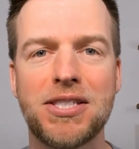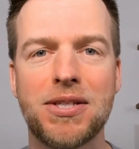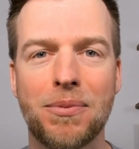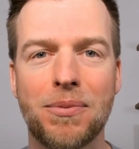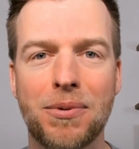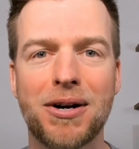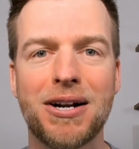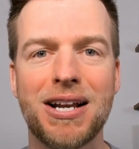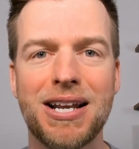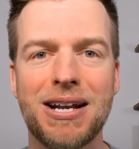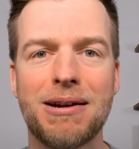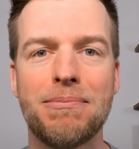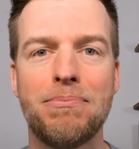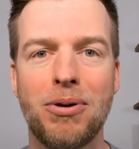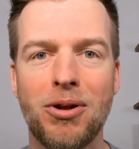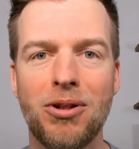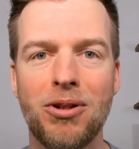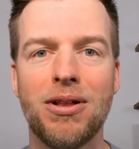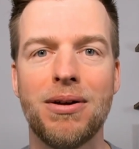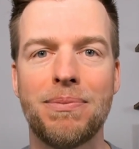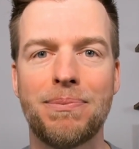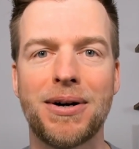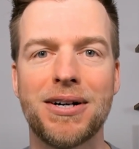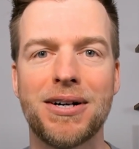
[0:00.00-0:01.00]
So we're going to
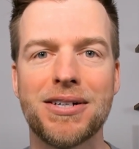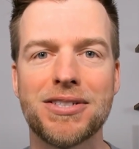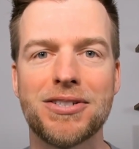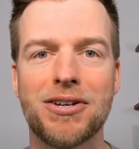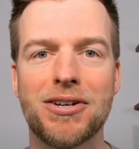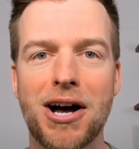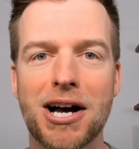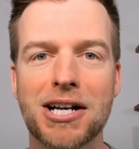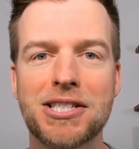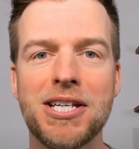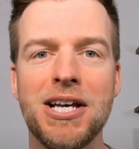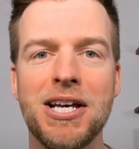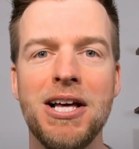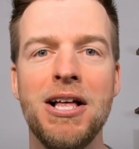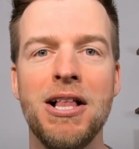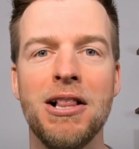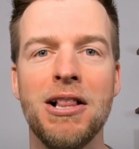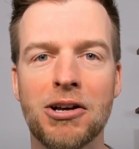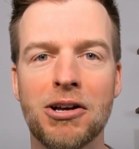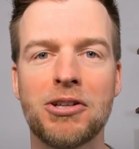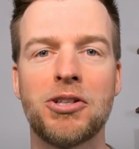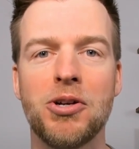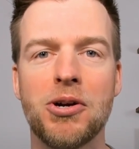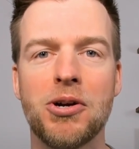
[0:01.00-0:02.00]
pull up our socks,
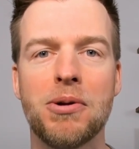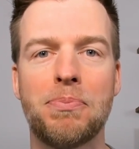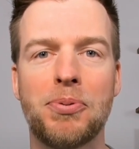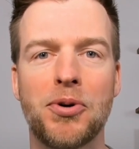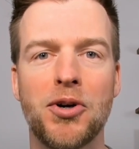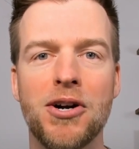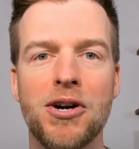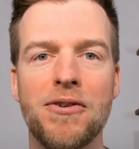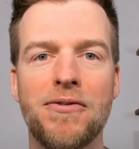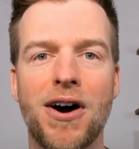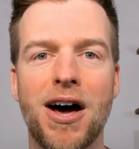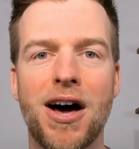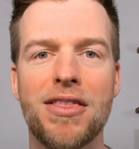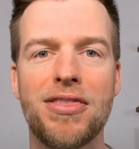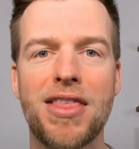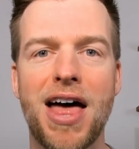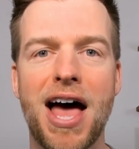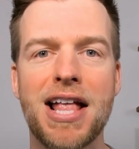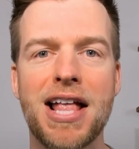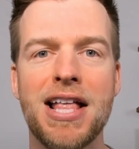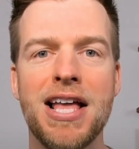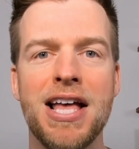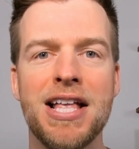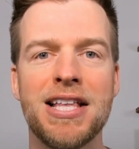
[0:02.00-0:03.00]
look to improve on
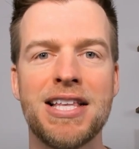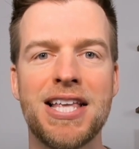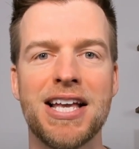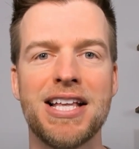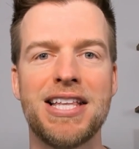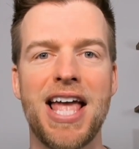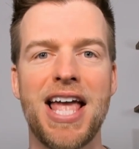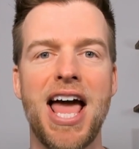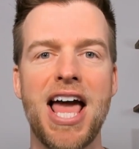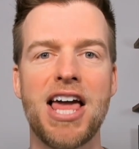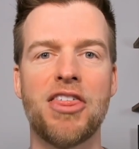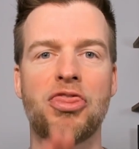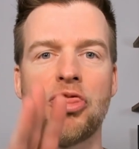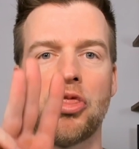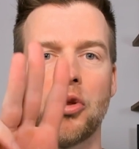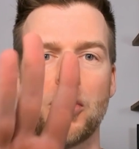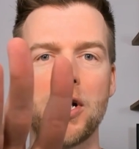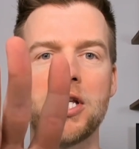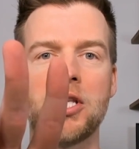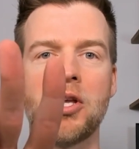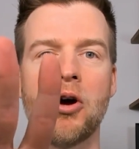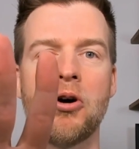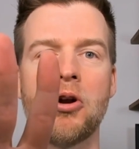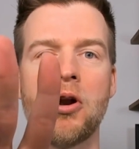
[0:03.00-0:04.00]
that today.
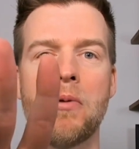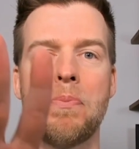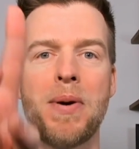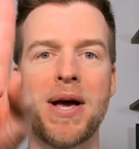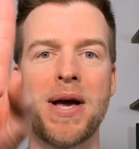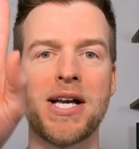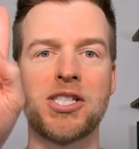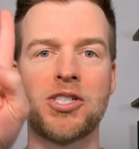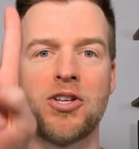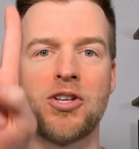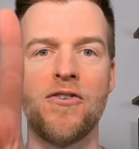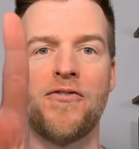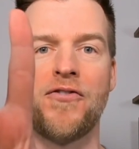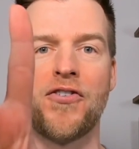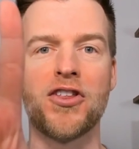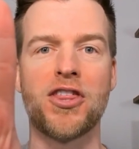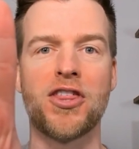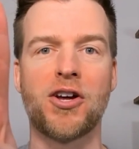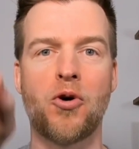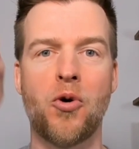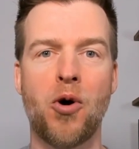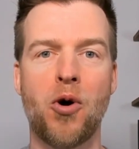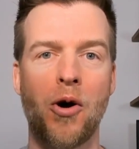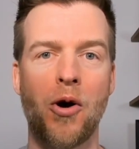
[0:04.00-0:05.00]
Three total picks, two for
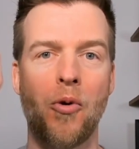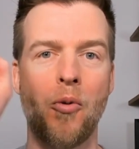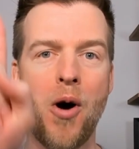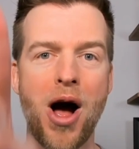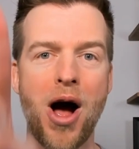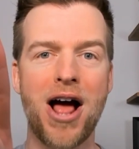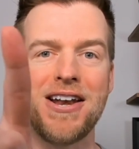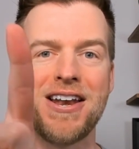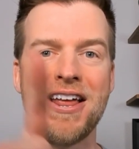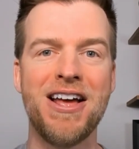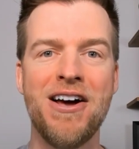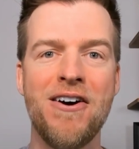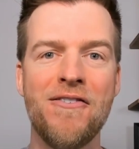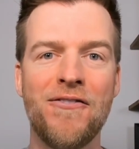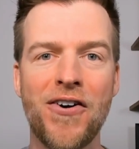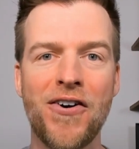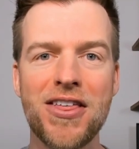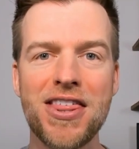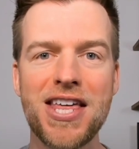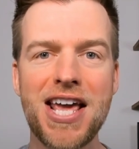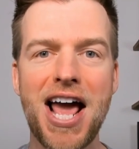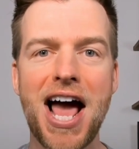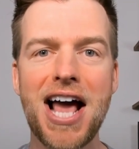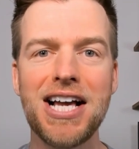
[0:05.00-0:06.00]
the court, one
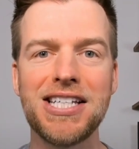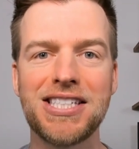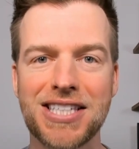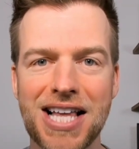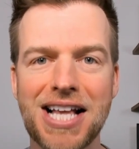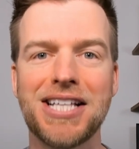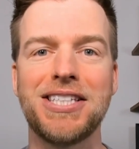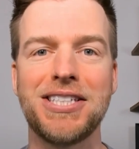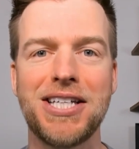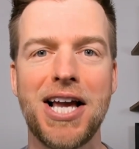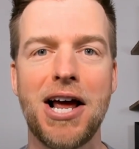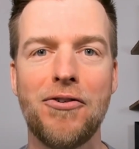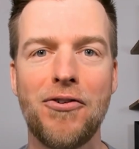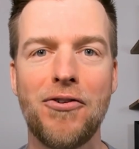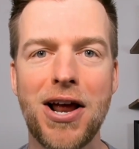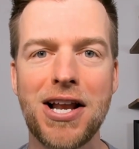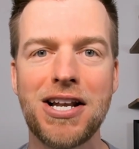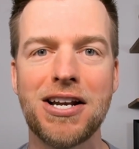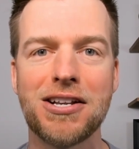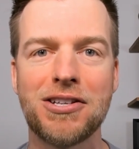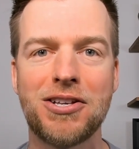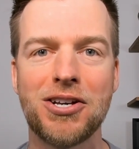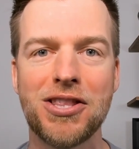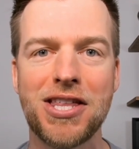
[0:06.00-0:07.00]
for the ice. Let's get
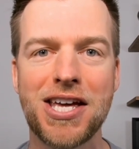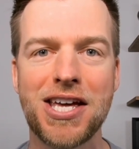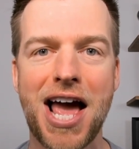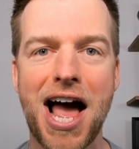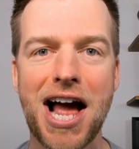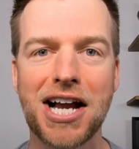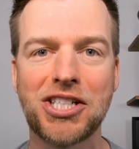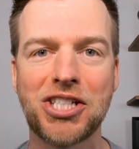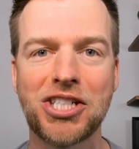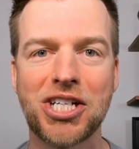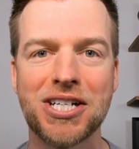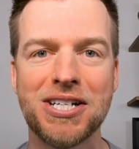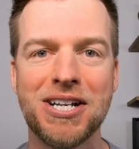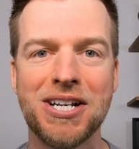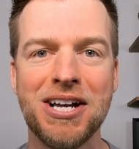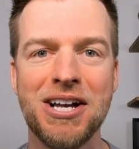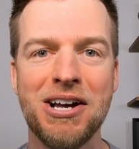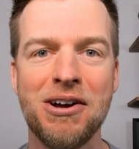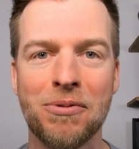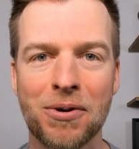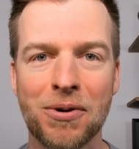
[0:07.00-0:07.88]
right into the action.